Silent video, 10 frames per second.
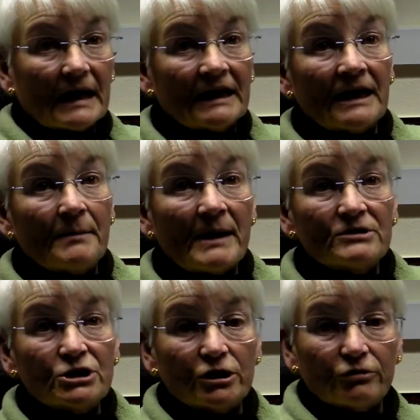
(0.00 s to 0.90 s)
And I'm
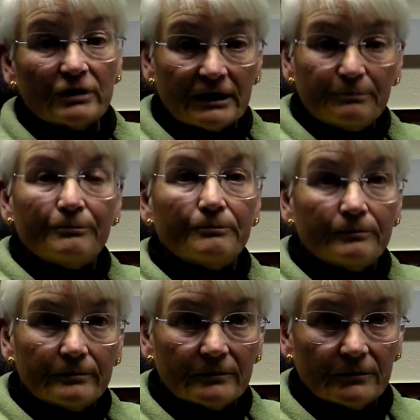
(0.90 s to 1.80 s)
absolutely
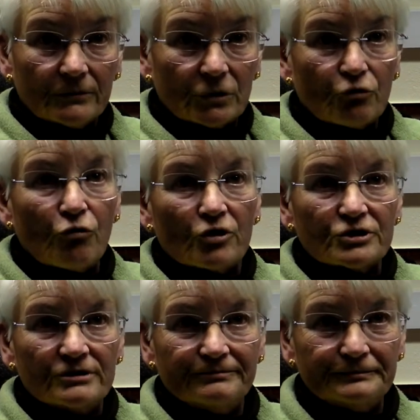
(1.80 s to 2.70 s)

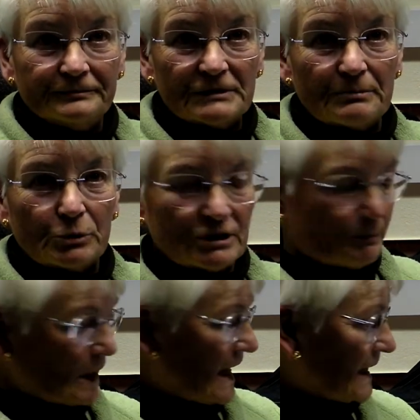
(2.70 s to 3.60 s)
cross to put
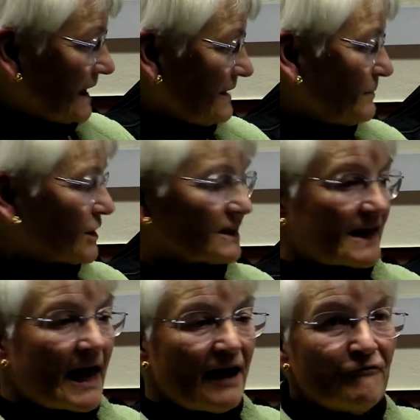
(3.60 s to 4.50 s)
it politely, because
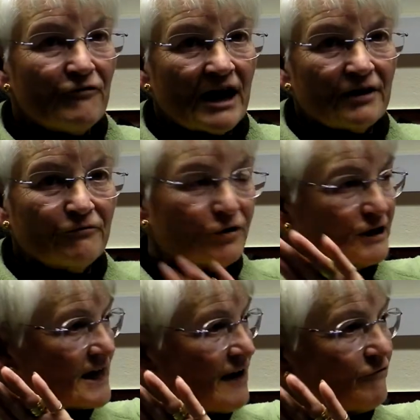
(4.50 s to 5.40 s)
every
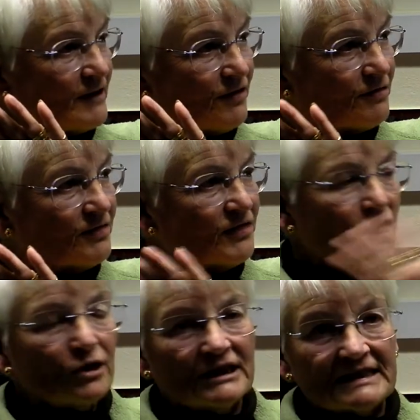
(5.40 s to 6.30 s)
advert,
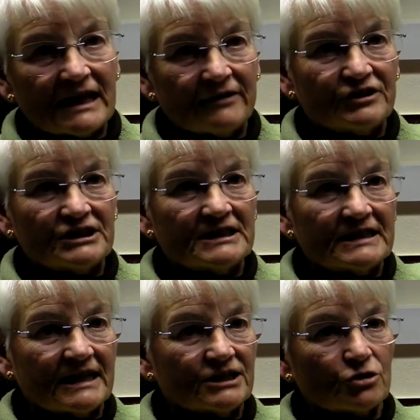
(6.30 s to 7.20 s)
everything on the television
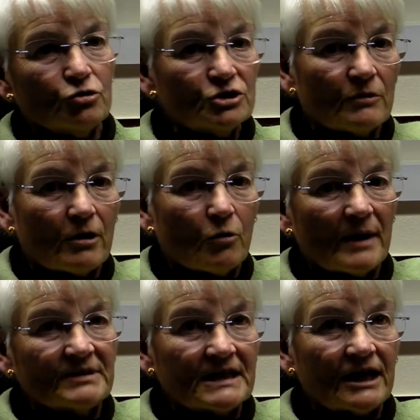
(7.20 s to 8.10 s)
says, go to our
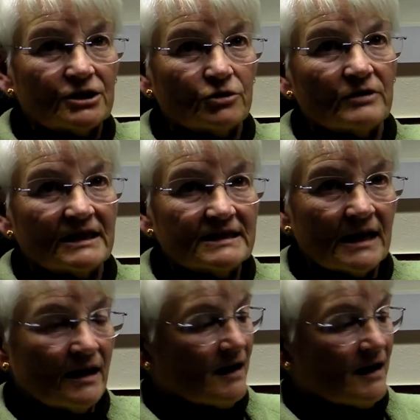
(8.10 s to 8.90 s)
website, do this.